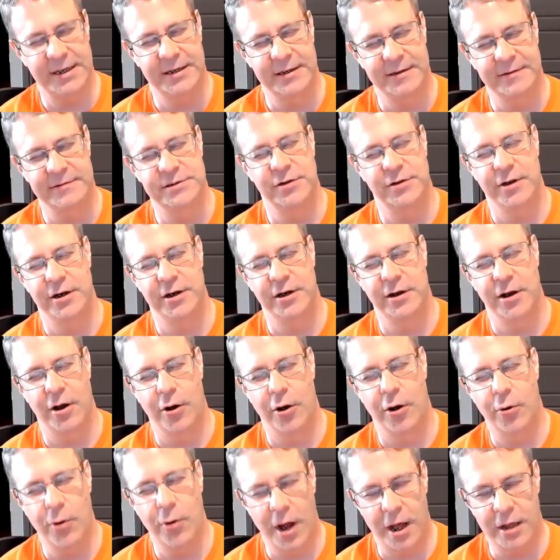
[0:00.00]
so in
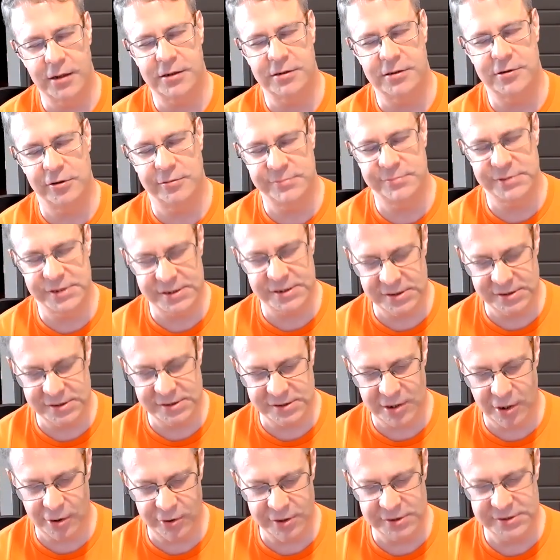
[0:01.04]
OAuth terms, this is
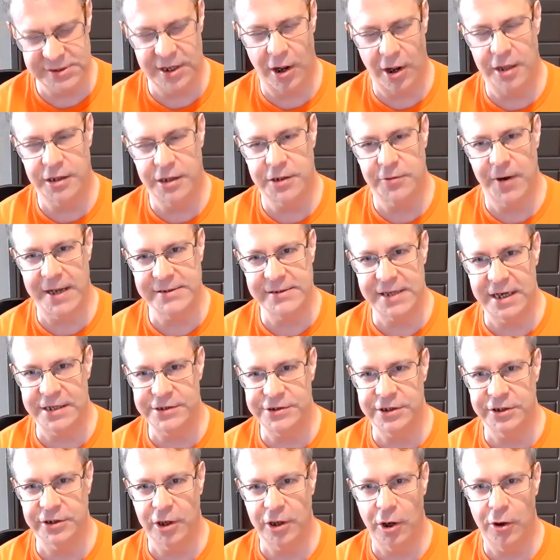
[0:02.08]
known as the
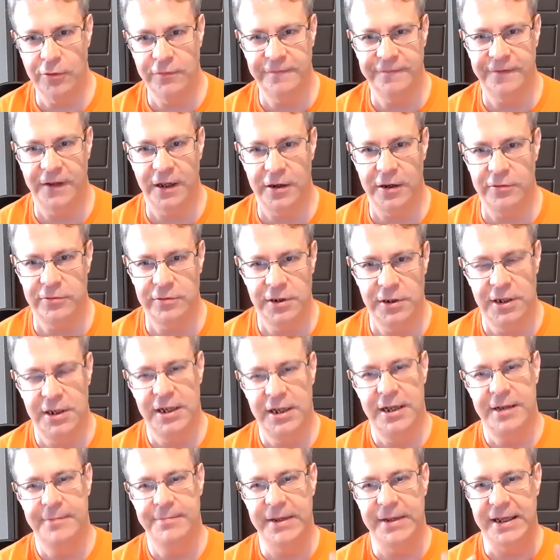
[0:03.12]
authorization code flow,
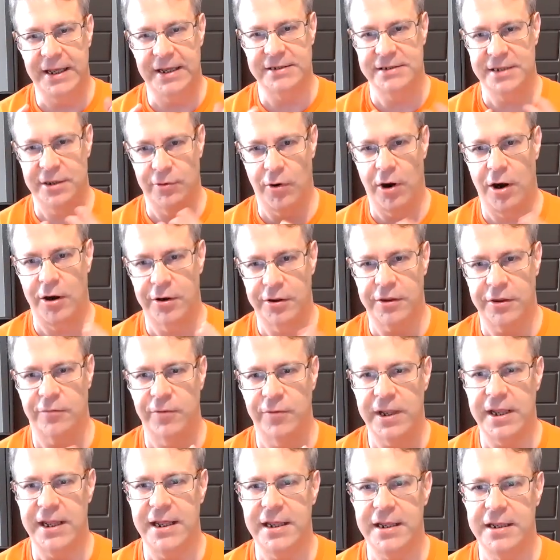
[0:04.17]
because there are
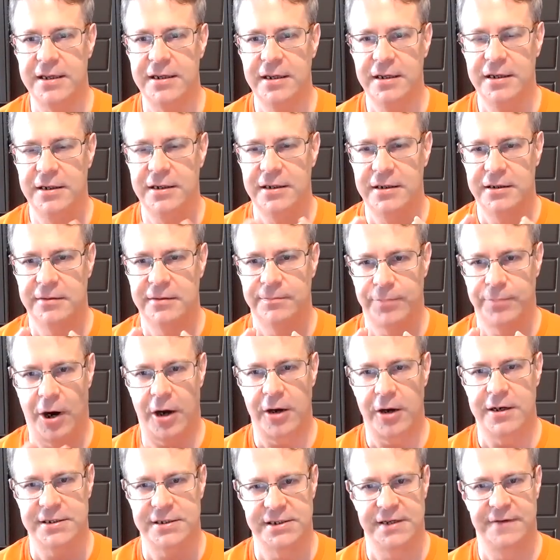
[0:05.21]
3
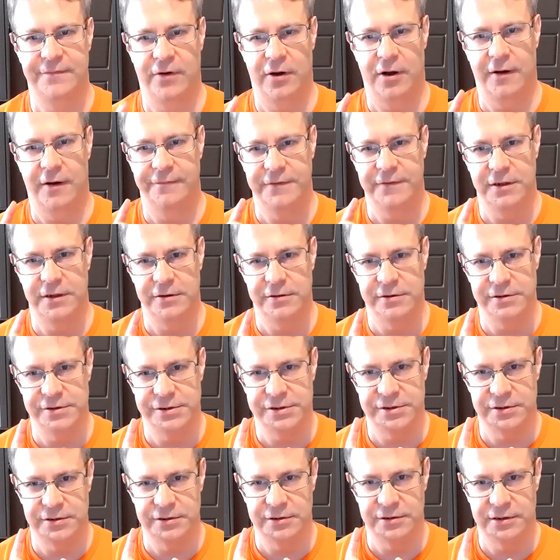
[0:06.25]
parties involved.
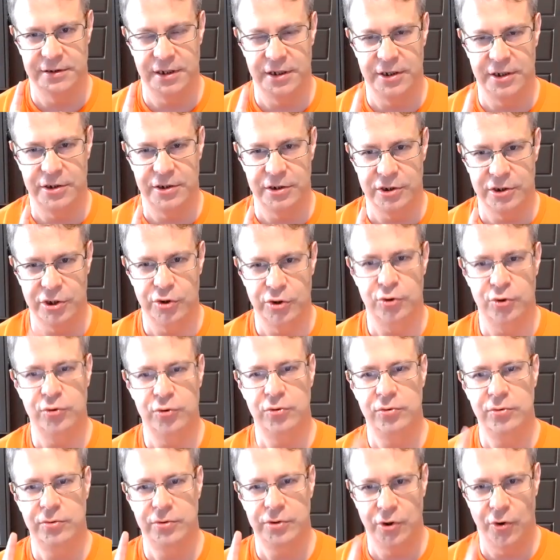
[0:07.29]
There's
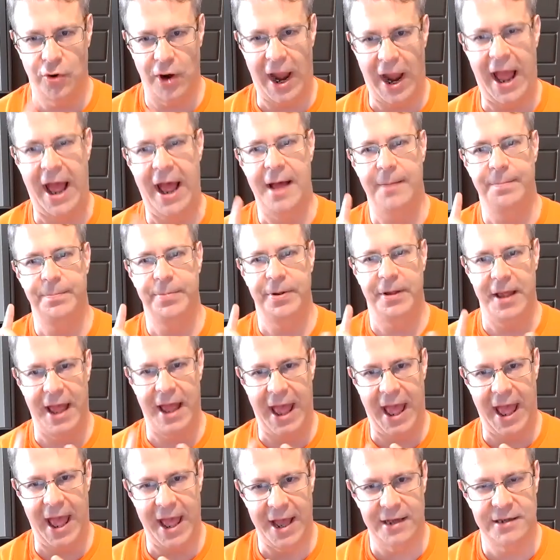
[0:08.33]
you, your app,
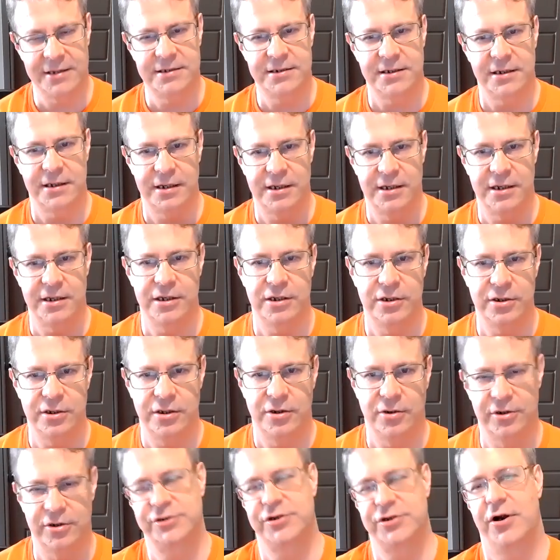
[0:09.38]
and
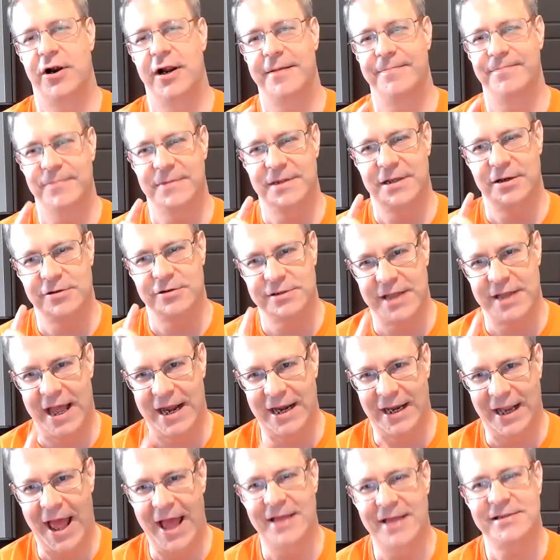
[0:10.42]
there's
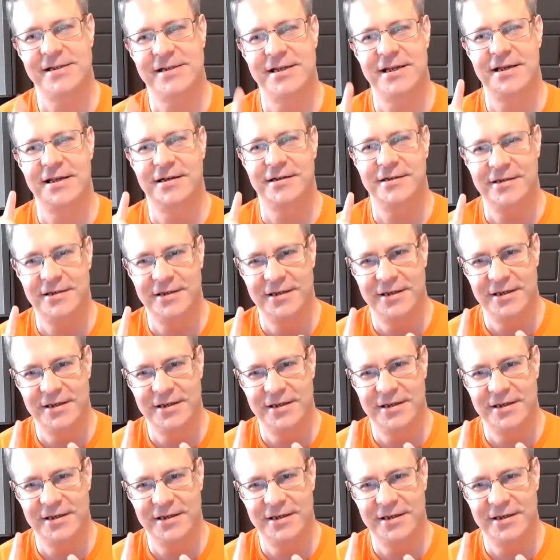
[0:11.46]
Atlassian,